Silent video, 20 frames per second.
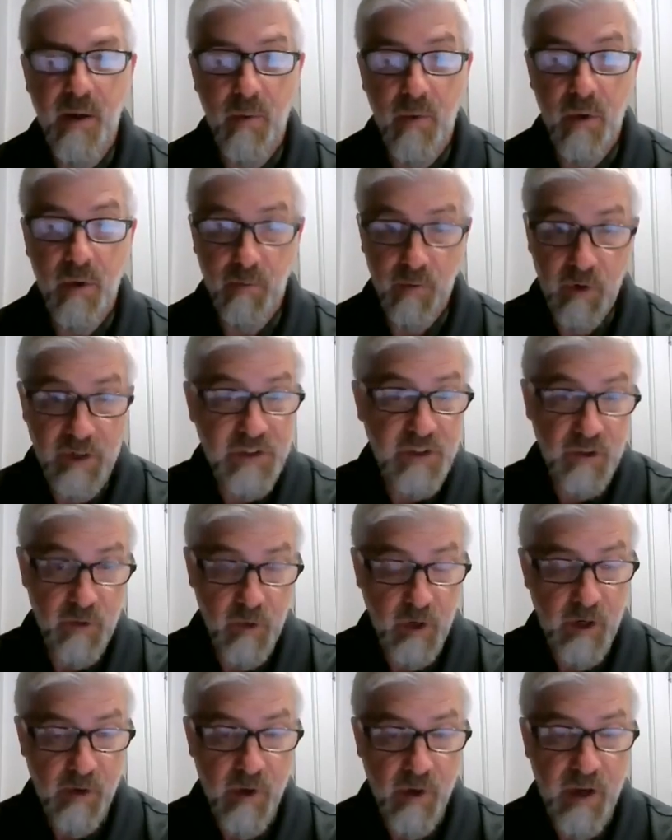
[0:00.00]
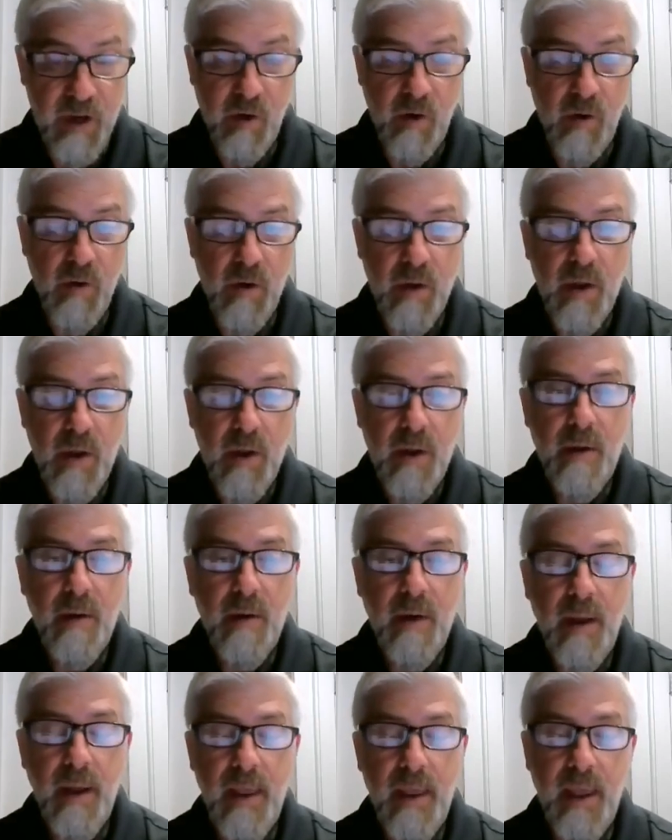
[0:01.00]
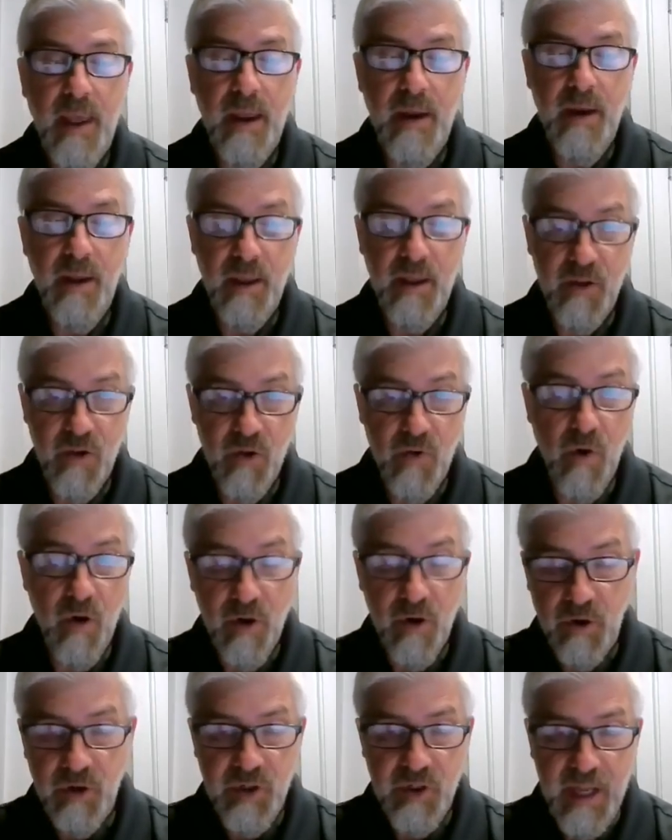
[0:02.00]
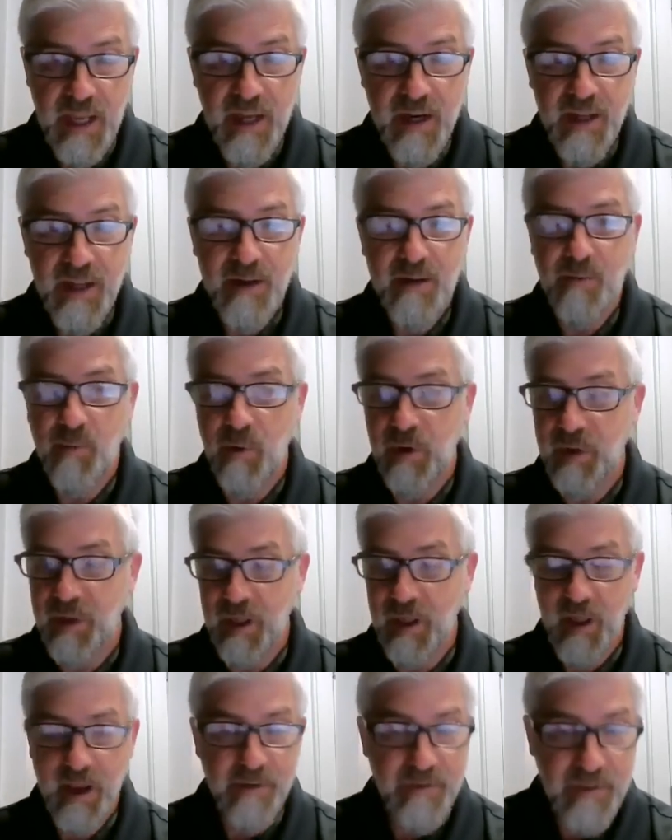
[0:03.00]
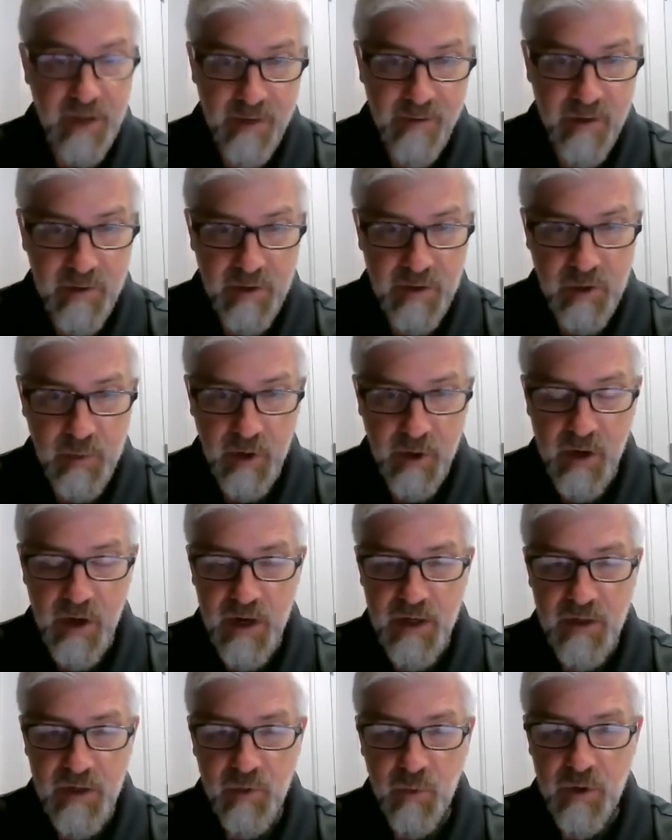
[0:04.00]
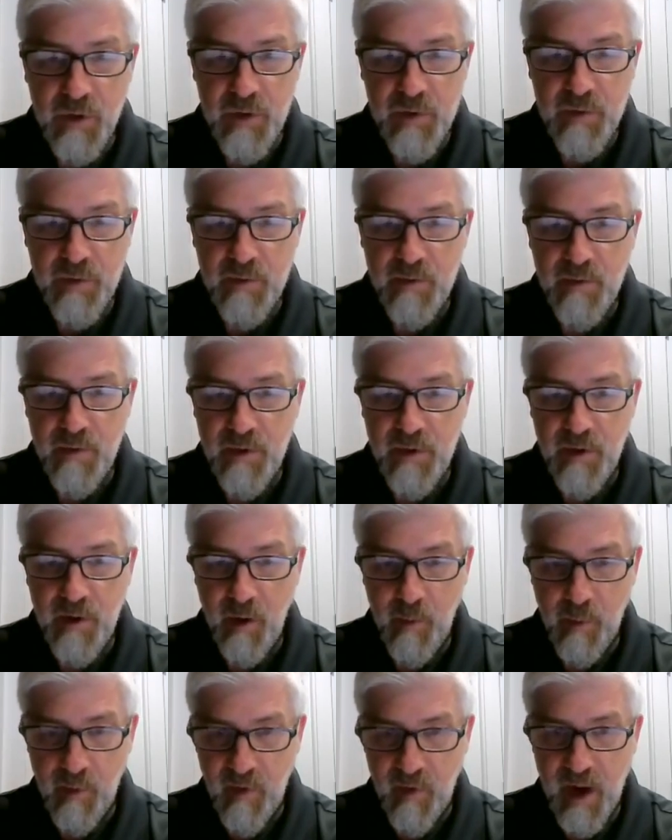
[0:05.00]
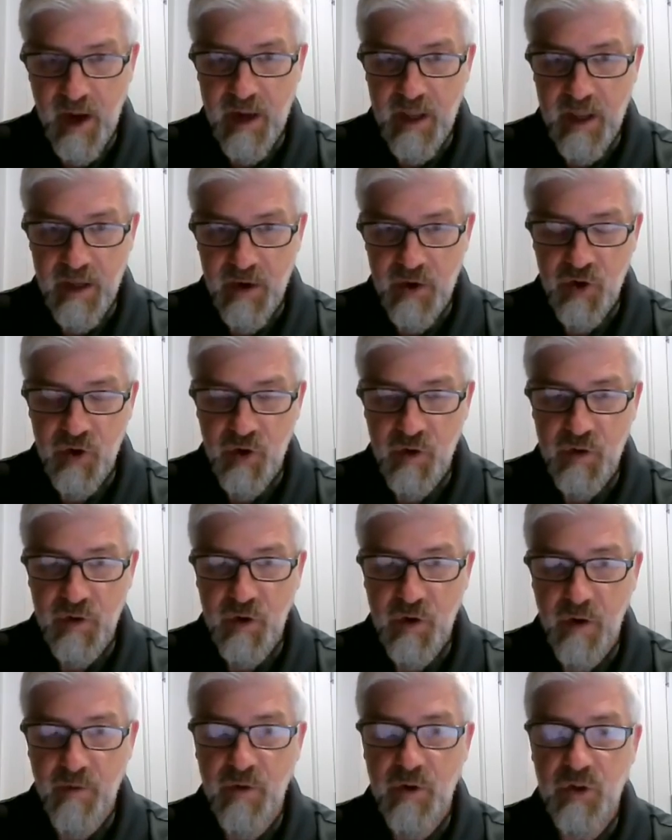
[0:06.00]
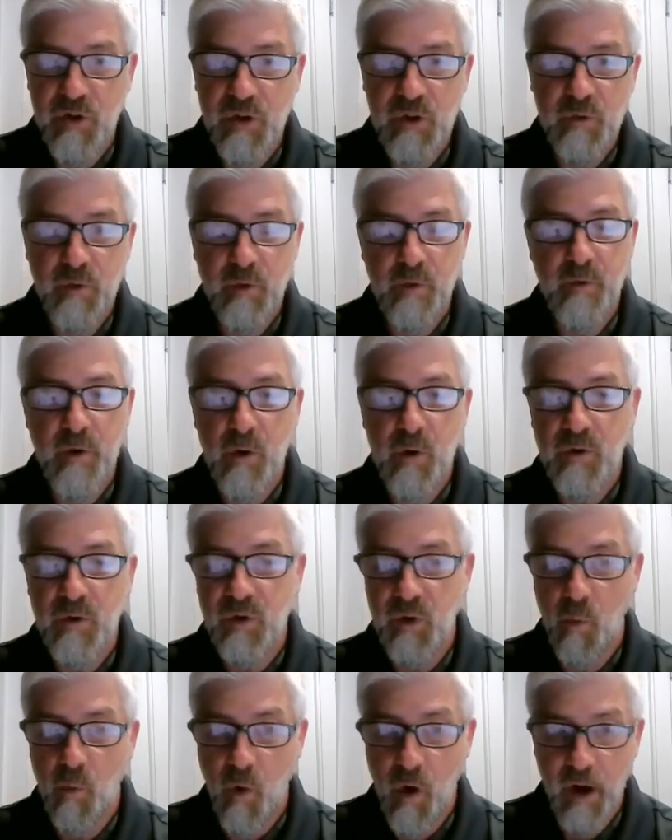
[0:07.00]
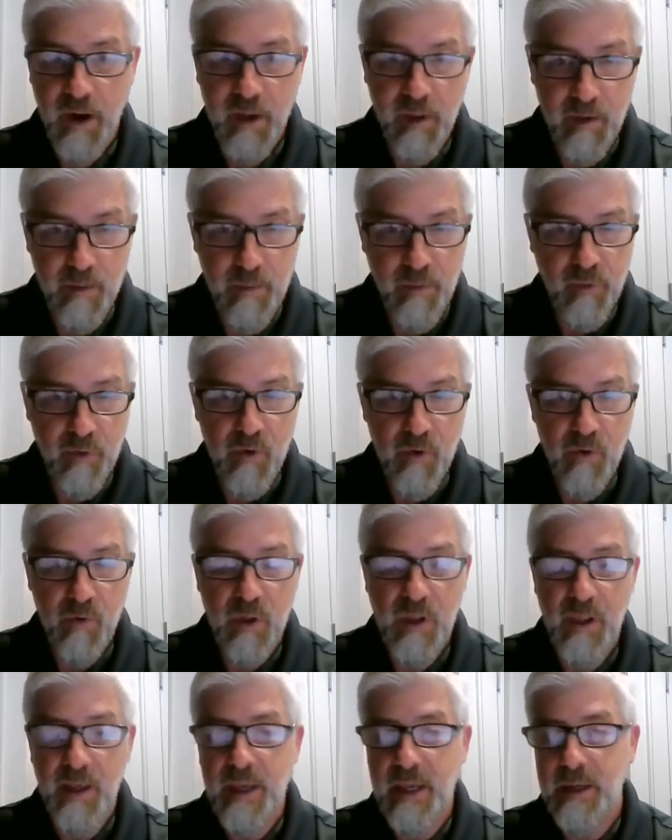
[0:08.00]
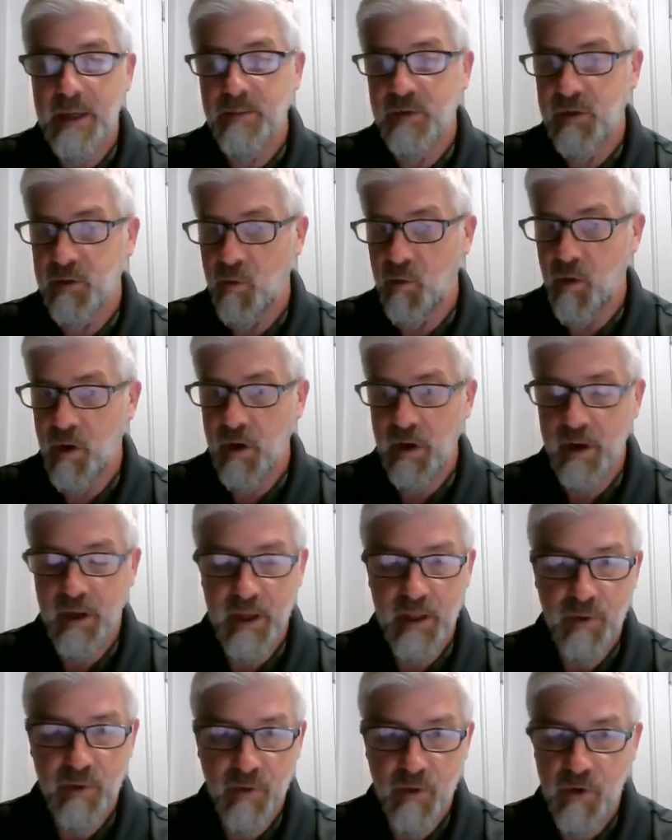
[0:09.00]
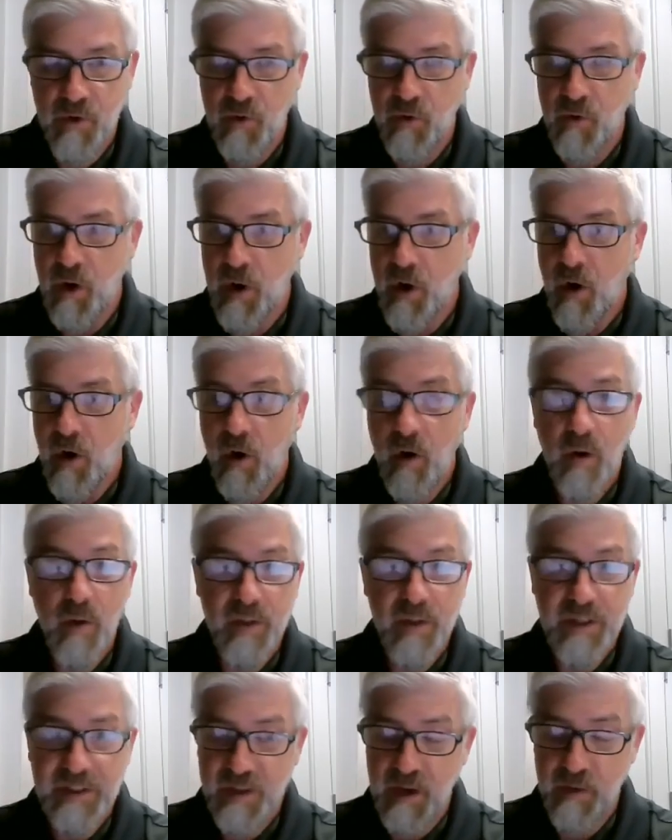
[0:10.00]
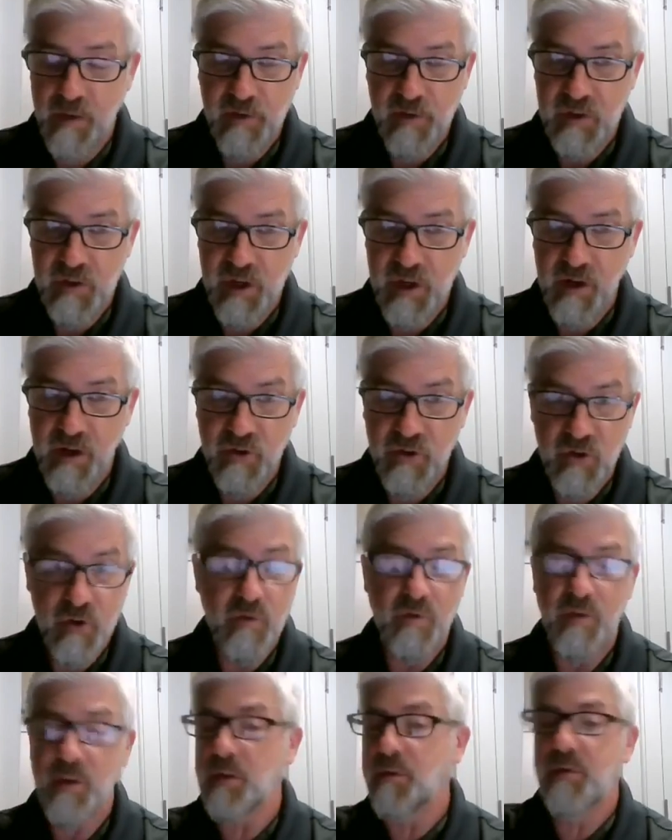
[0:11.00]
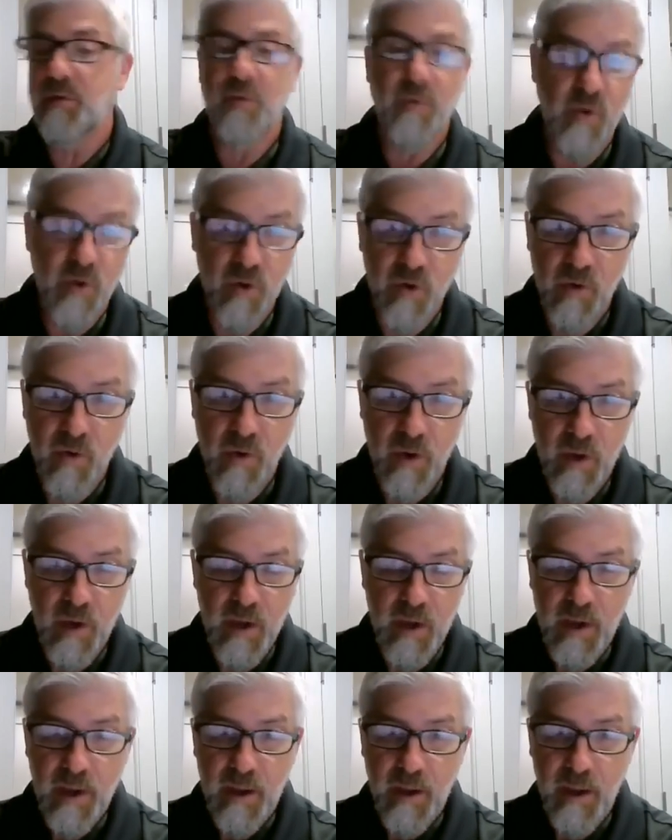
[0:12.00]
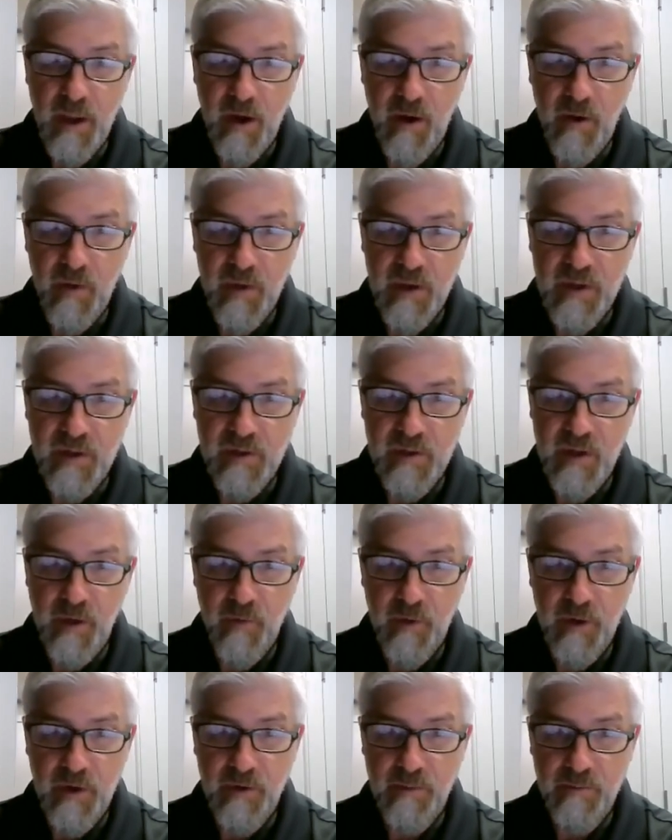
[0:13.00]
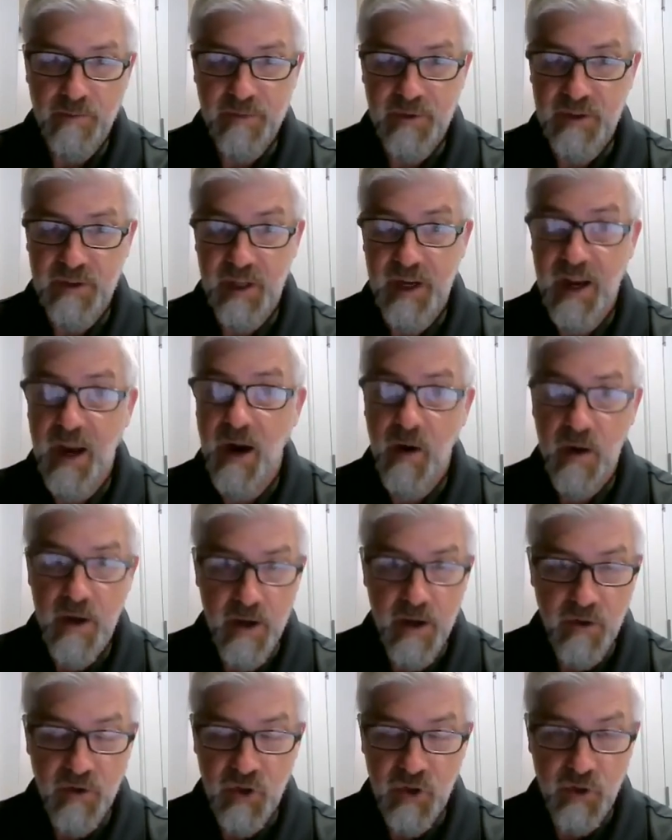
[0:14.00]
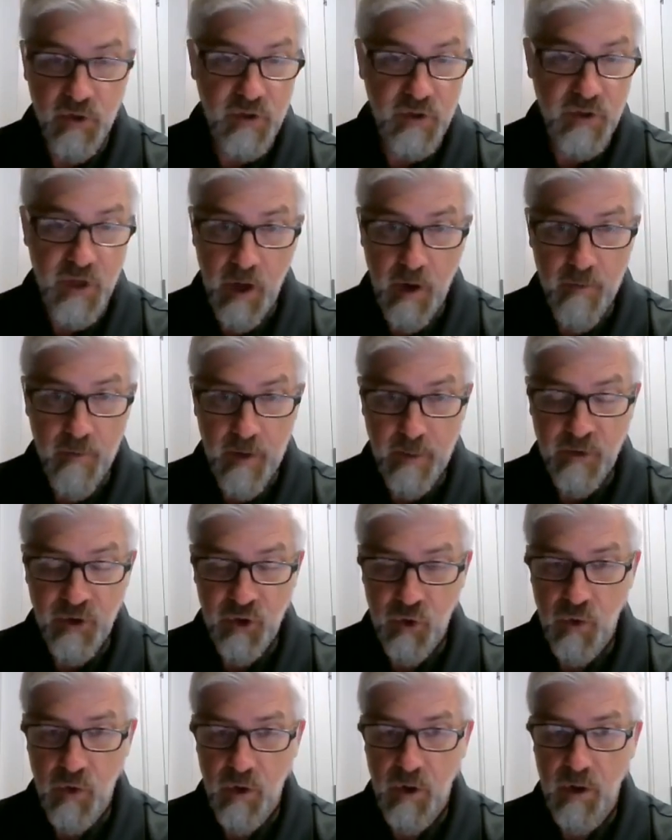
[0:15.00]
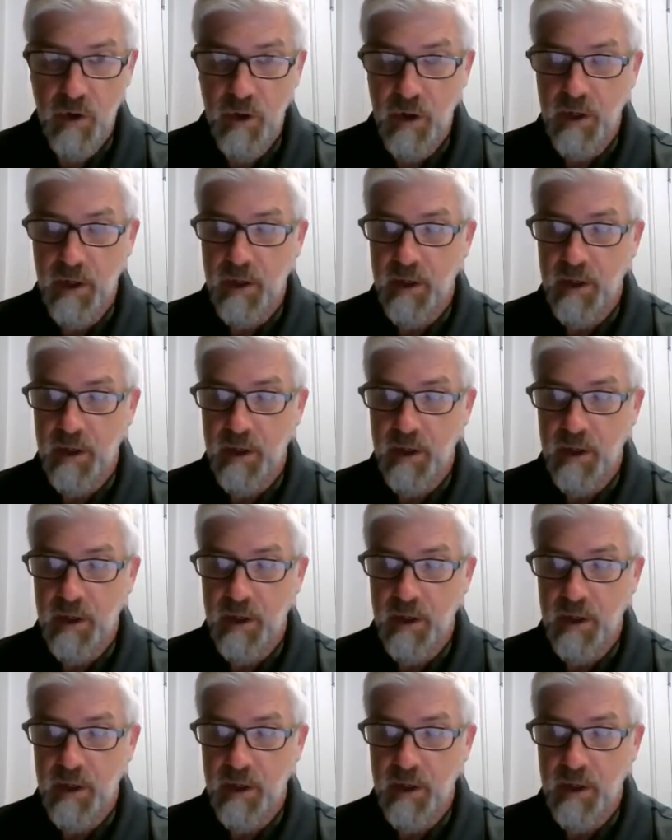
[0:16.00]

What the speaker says: Risk is very real. And you understand it with a lifetime of experience with, providing insurance coverages for folks and walking them through claims and walking through all these different scenarios. You've lived through, these different scenarios yourself, I'm sure.